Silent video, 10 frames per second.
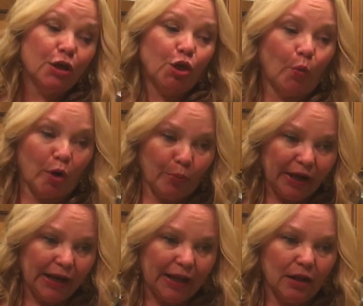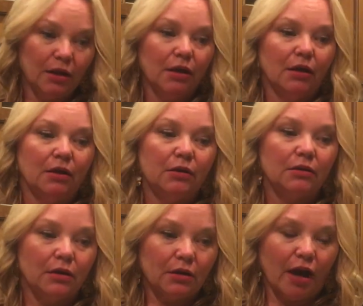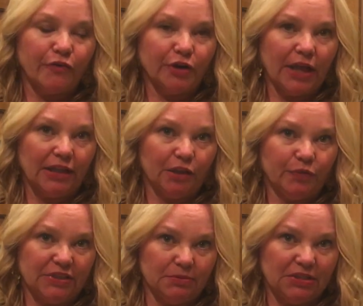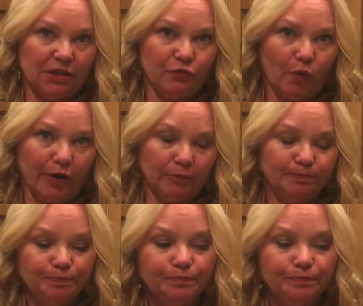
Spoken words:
You want to bring it in, cover it lightly with some tin foil,